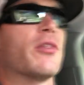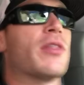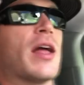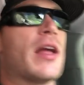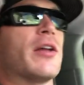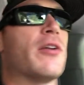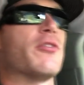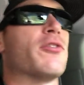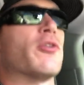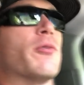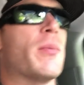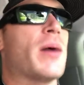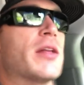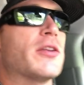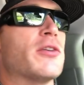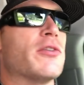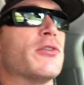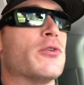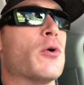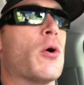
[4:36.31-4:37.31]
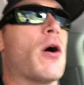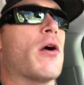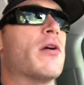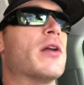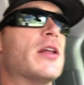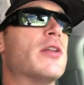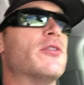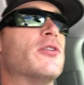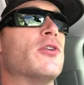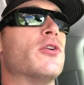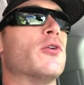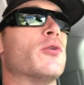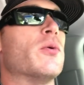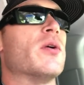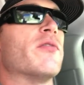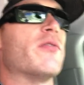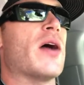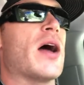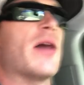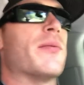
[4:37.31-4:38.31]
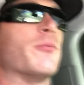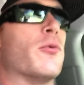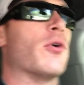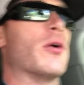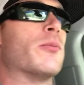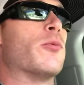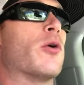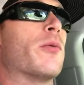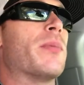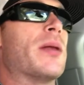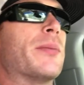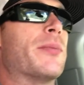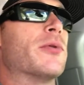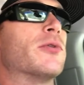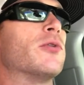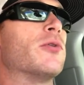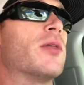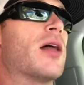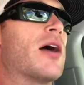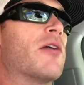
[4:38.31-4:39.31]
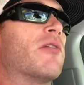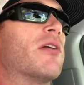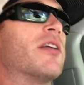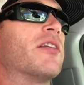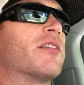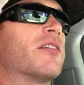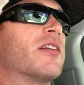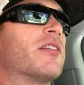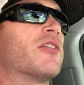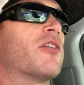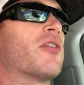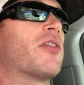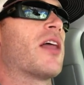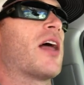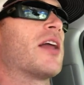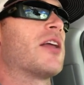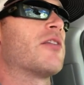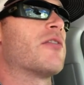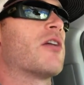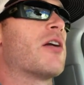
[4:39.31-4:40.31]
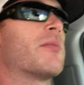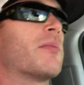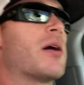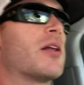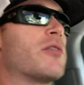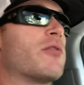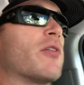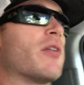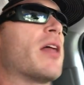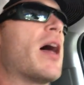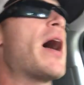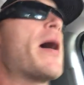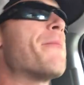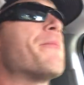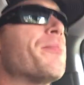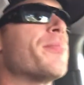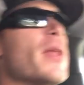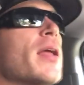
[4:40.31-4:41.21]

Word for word: Thank you so much as you already do. We've had more and more people do that recently, so thank you very much for that.